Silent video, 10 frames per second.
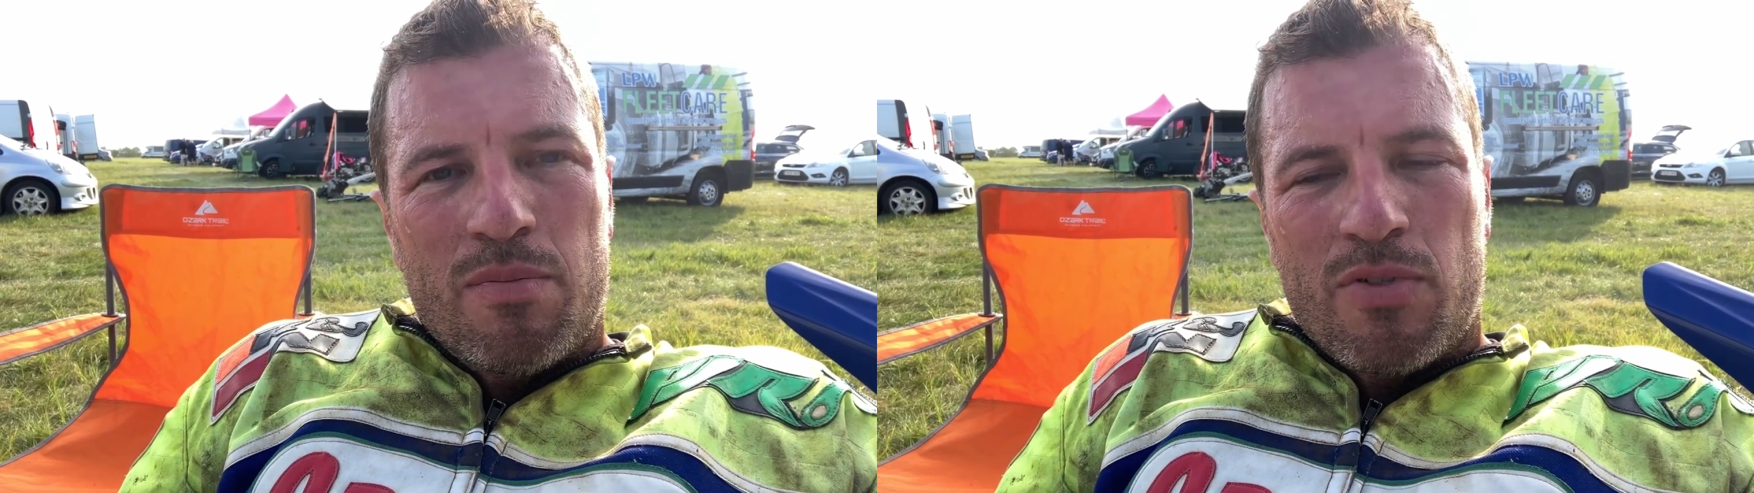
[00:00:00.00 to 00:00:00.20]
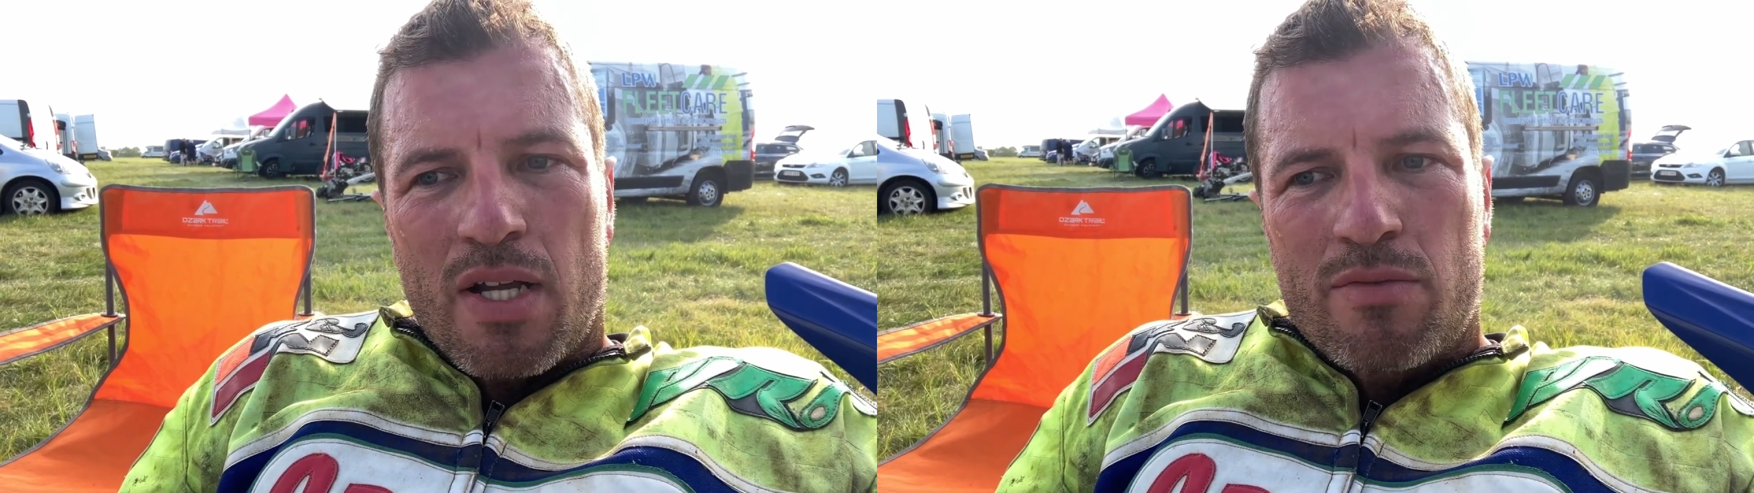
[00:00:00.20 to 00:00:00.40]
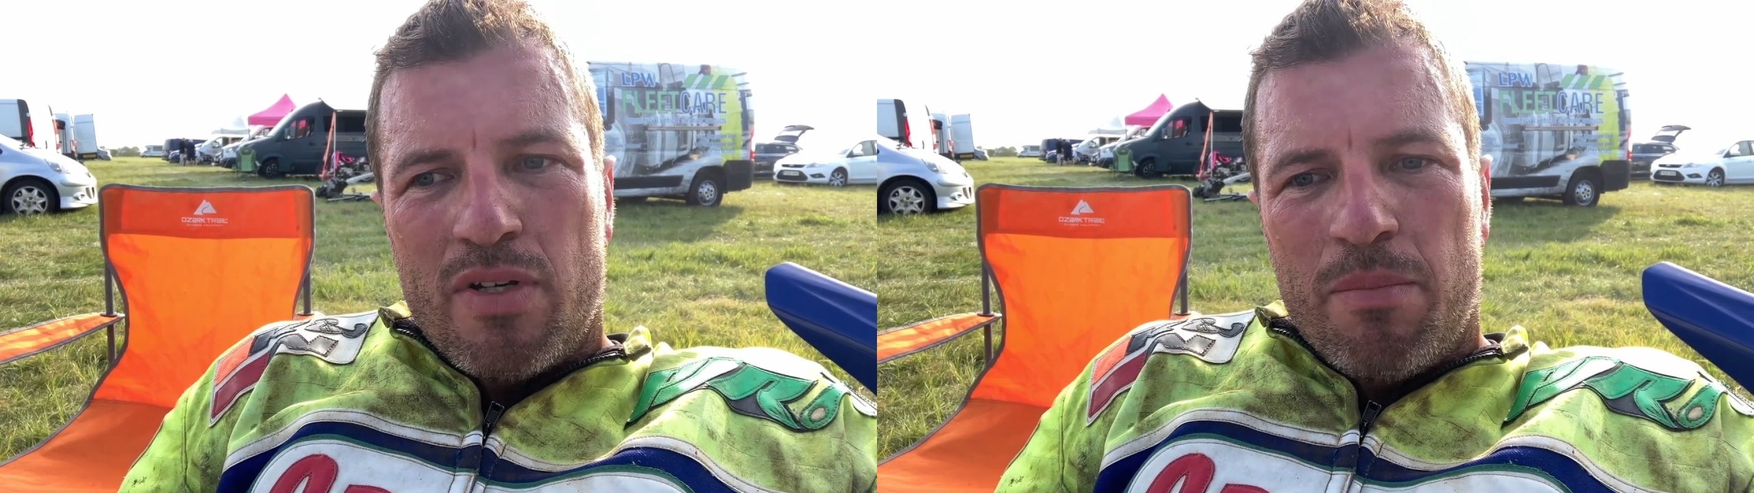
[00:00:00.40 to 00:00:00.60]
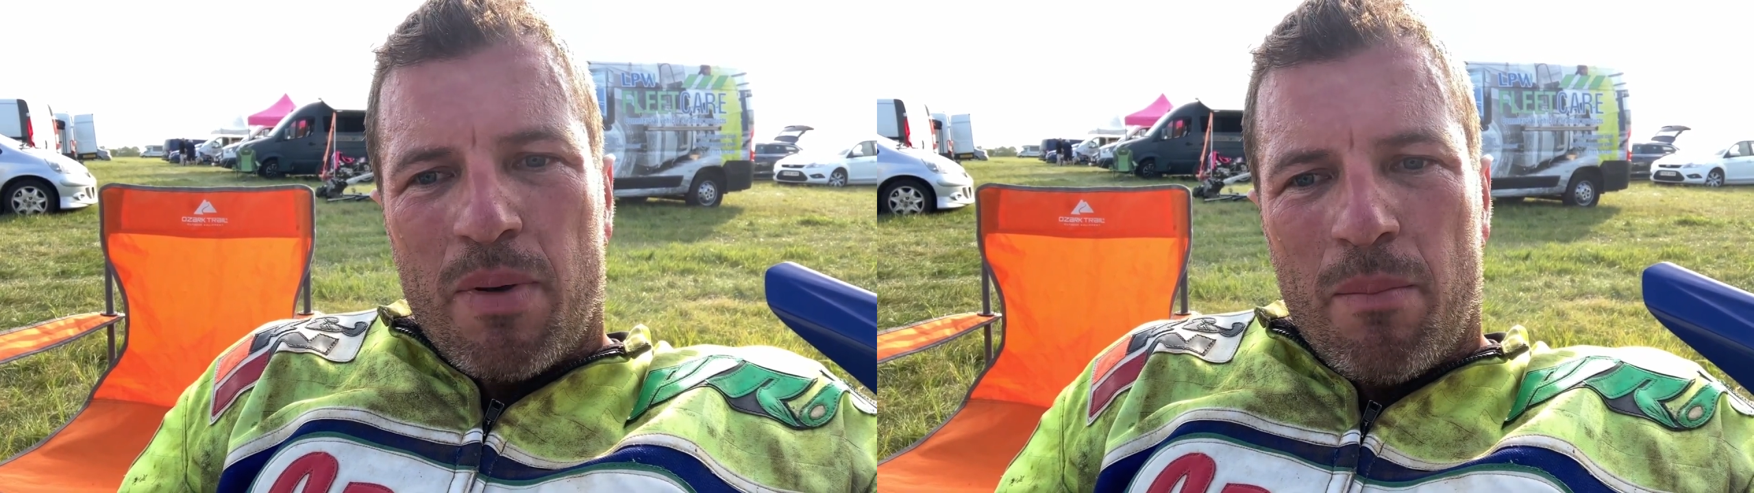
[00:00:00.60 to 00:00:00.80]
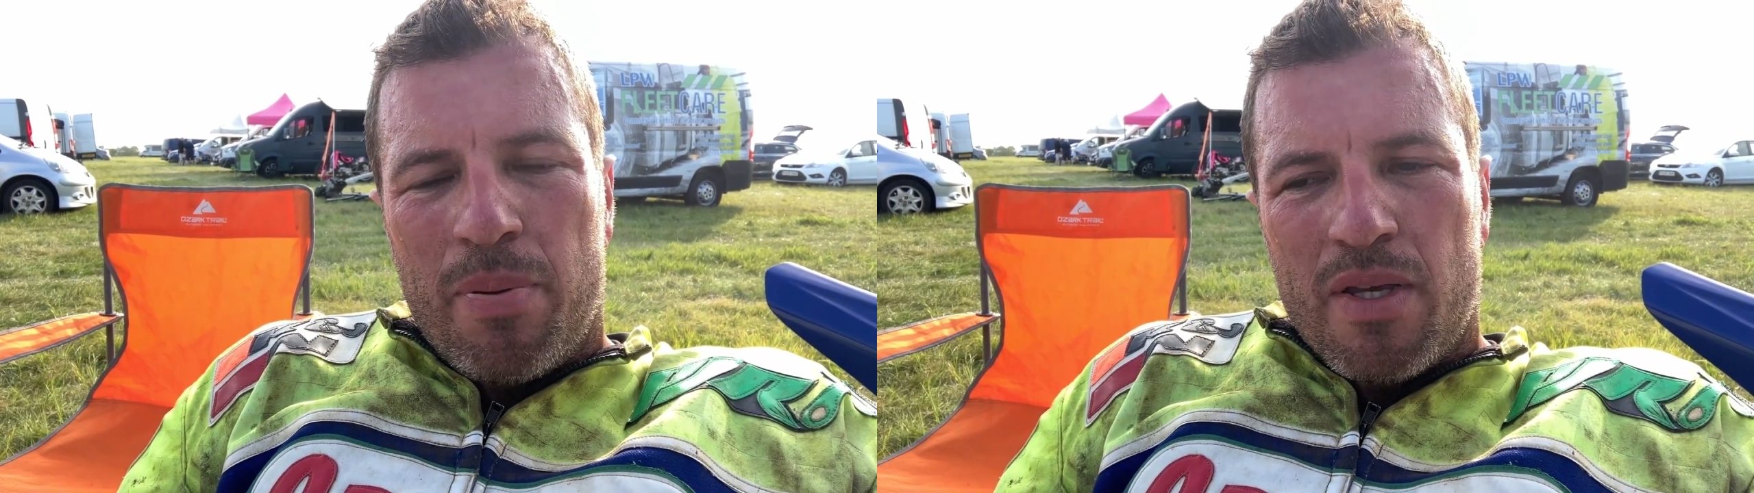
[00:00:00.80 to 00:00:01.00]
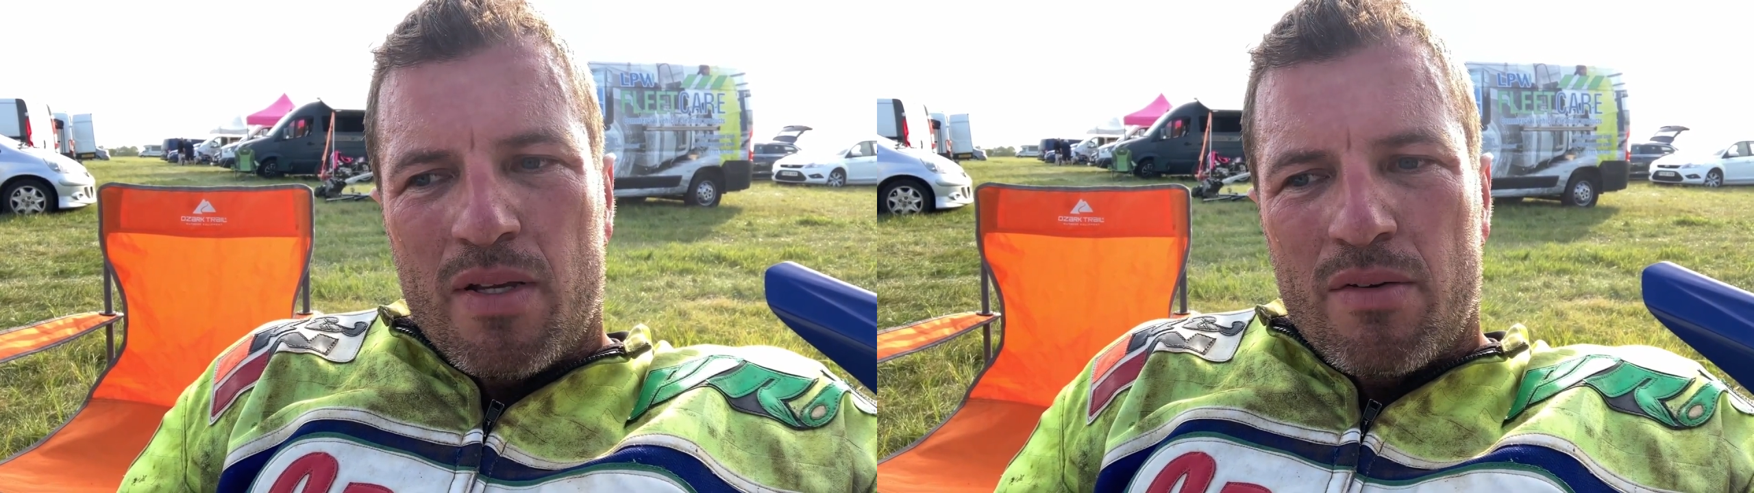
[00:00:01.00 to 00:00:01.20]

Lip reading: The track's really bumpy and